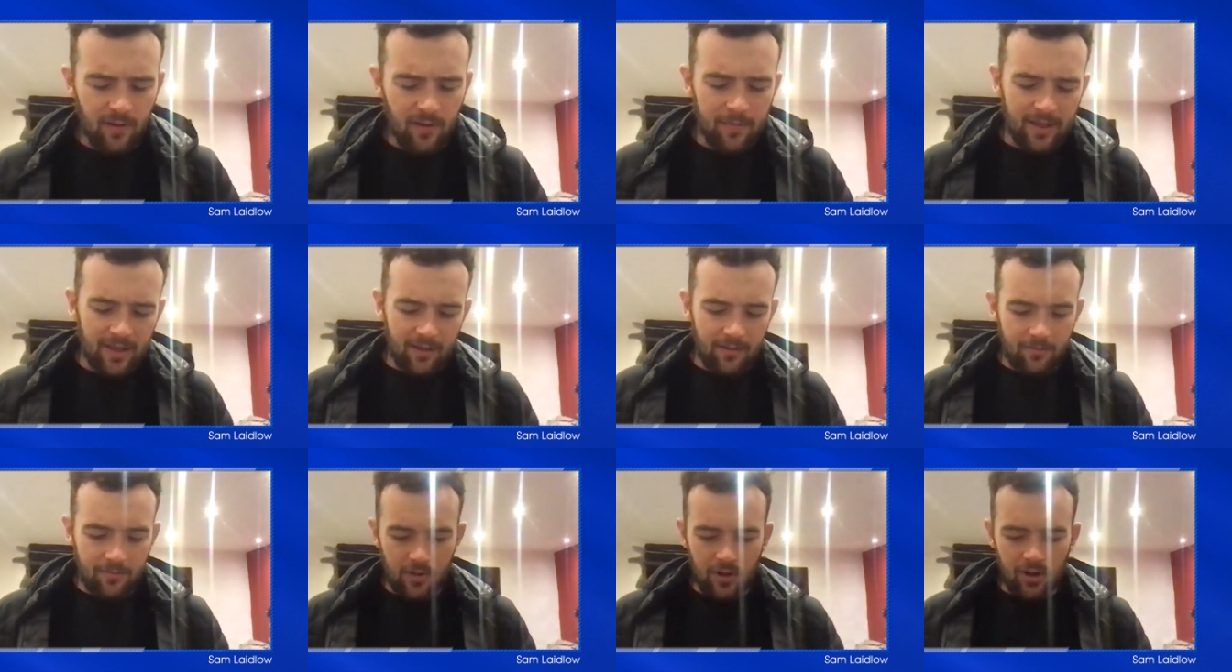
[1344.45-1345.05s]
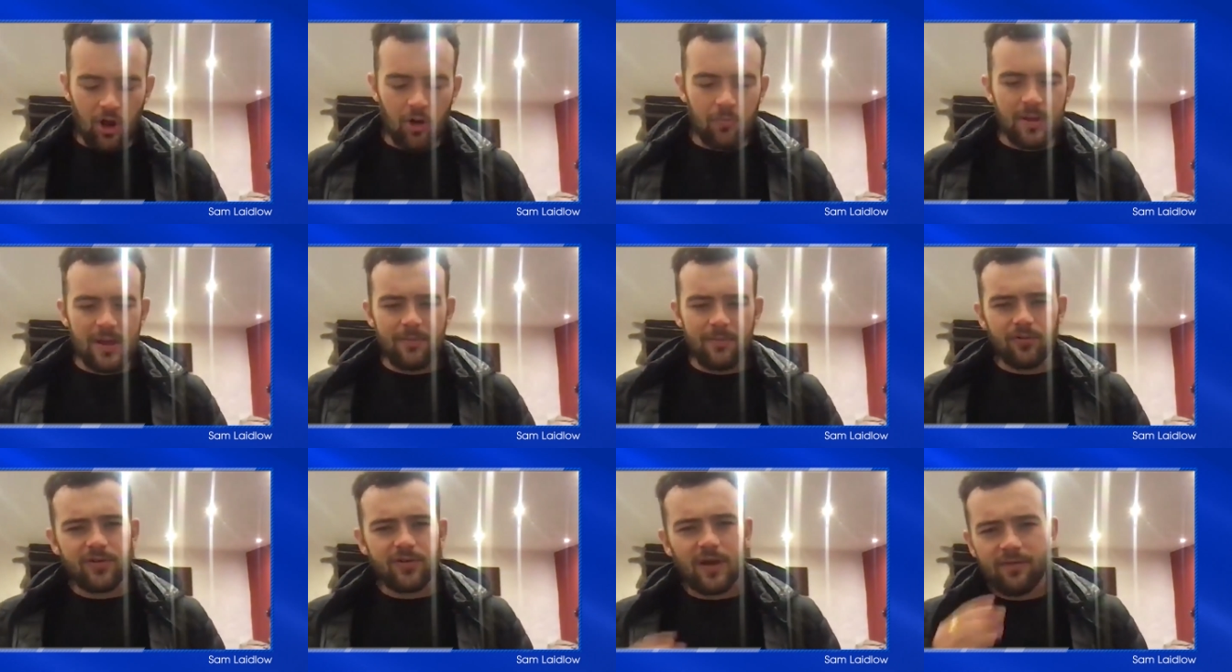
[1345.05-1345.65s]
something that a lot of
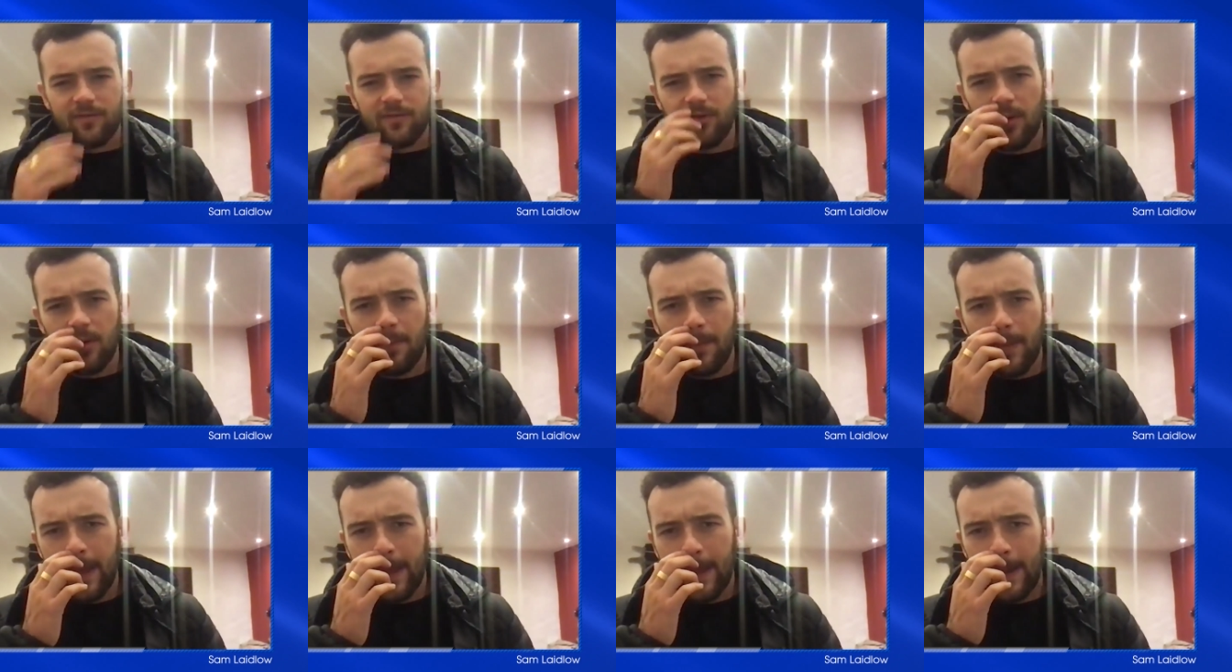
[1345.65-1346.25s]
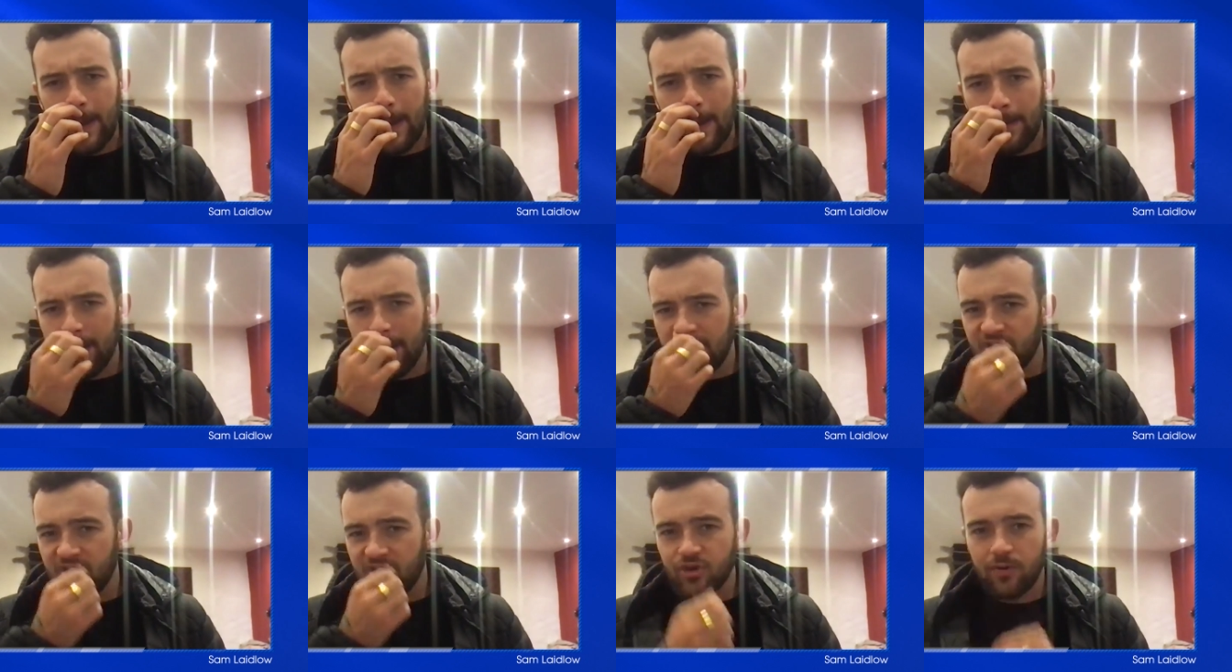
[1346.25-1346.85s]
people suffer from in
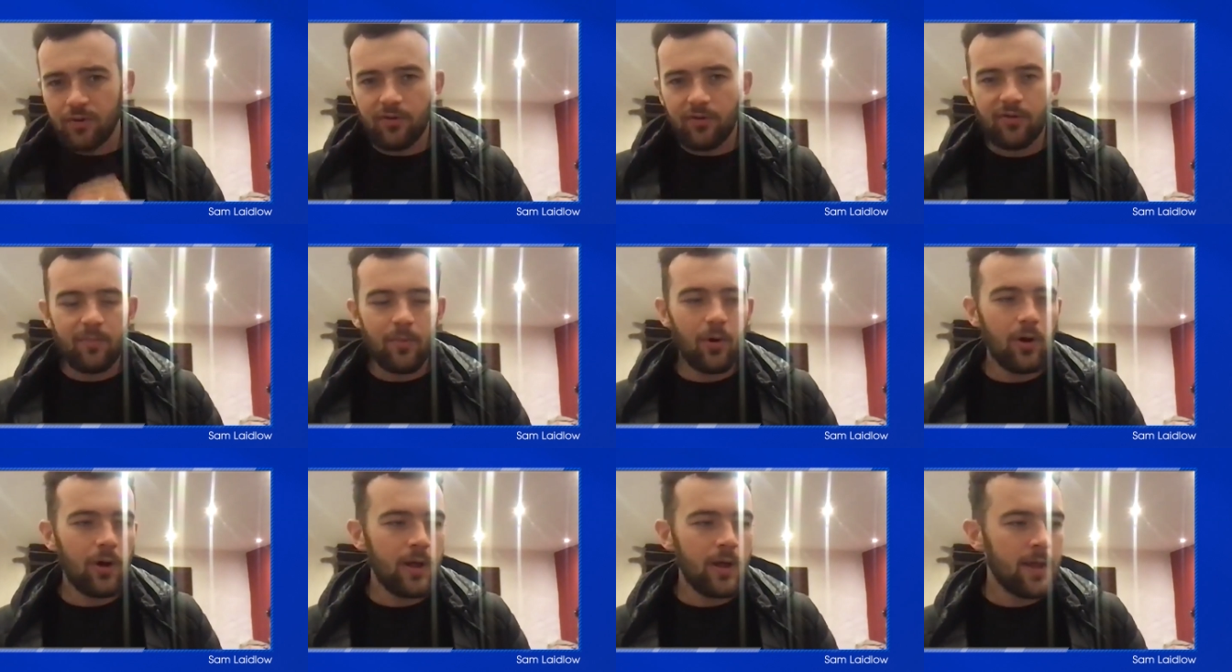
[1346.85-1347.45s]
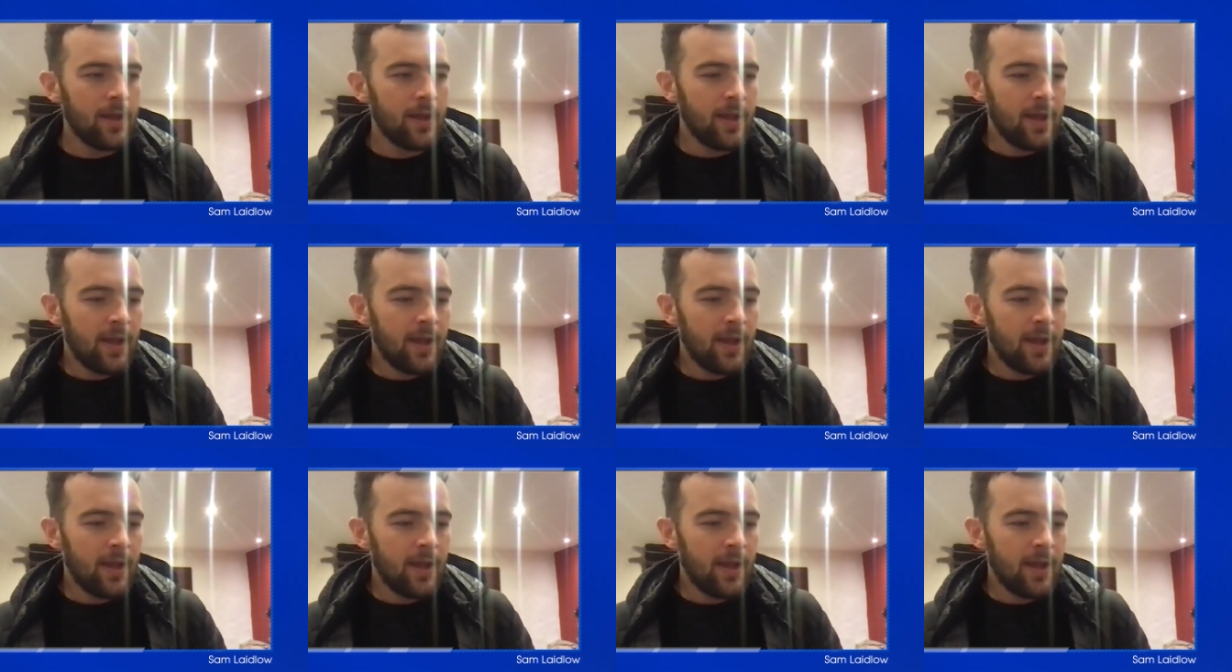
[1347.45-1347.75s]
endurance sport.